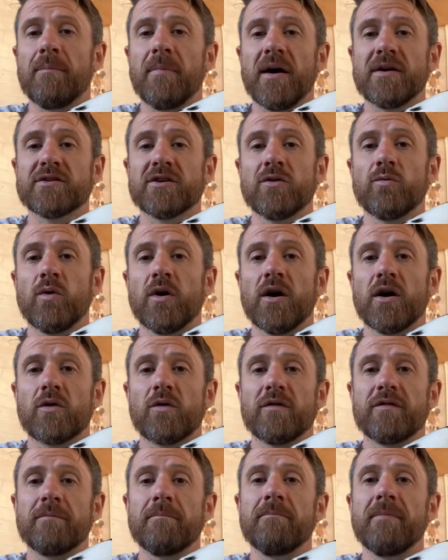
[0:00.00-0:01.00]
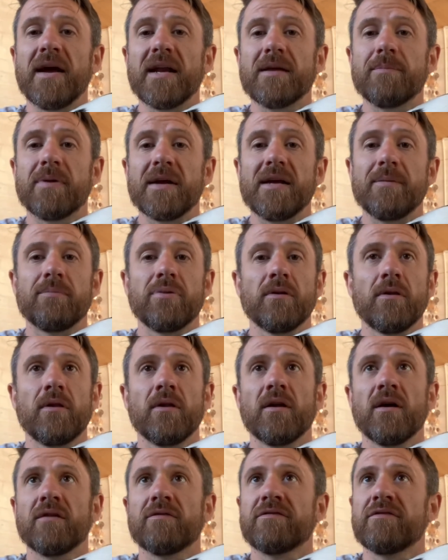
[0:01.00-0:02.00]
as I work with many
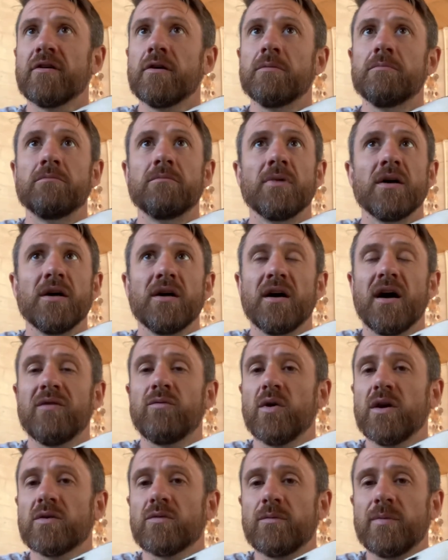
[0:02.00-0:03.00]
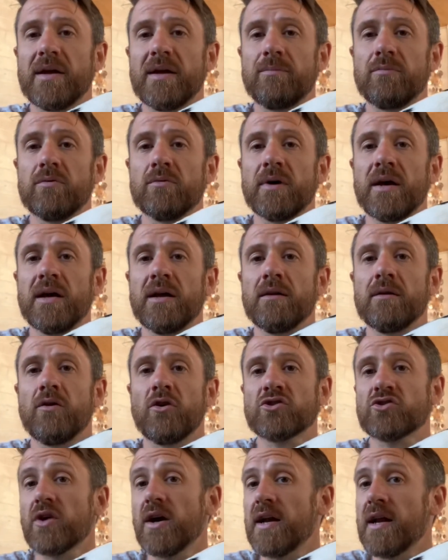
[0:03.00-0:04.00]
people from, I've worked with people in
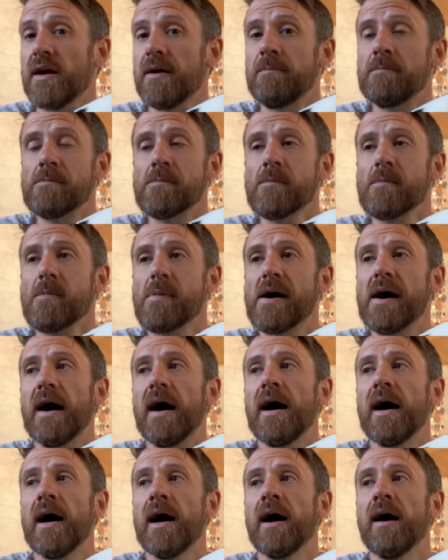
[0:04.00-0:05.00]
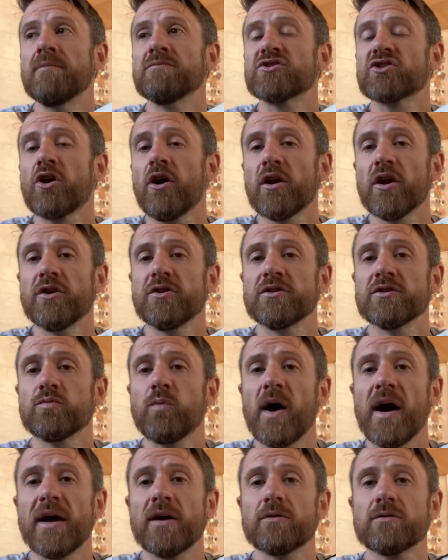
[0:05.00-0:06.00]
Australia, Scotland,
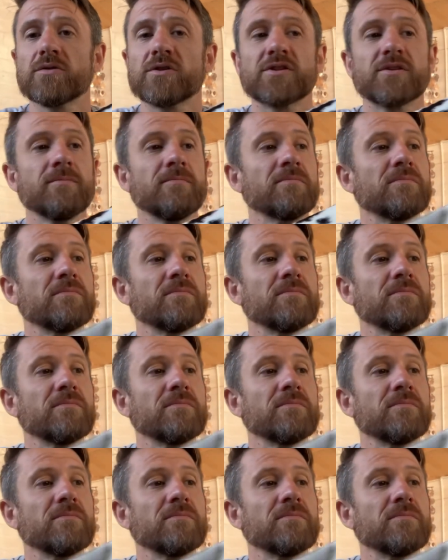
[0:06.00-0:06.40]
Wales,